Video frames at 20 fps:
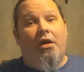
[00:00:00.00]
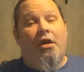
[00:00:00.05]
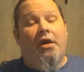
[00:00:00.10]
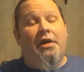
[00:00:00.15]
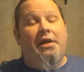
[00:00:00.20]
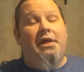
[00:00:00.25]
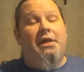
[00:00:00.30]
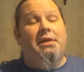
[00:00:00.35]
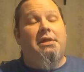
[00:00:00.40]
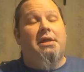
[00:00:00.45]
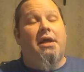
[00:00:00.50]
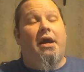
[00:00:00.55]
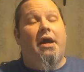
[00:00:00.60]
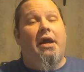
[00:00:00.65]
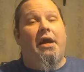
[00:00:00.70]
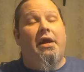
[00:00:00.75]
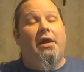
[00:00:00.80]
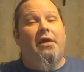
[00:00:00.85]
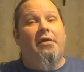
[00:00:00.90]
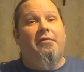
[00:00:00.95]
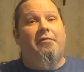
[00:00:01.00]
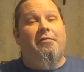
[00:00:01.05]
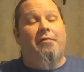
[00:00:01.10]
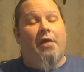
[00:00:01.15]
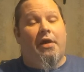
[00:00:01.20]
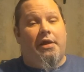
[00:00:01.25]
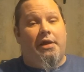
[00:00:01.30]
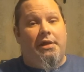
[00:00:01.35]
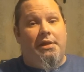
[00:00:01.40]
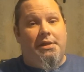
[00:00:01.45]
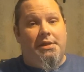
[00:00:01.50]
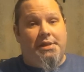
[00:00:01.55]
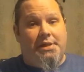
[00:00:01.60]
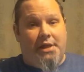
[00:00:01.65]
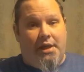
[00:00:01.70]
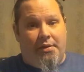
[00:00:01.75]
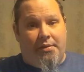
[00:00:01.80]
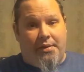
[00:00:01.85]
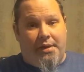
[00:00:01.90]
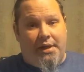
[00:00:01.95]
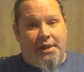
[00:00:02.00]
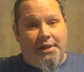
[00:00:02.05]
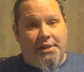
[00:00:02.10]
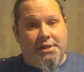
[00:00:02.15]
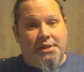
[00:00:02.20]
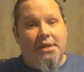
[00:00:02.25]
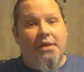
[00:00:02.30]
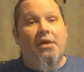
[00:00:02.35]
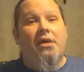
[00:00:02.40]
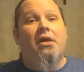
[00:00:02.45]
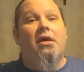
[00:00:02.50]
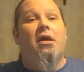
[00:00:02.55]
An entire fucking series.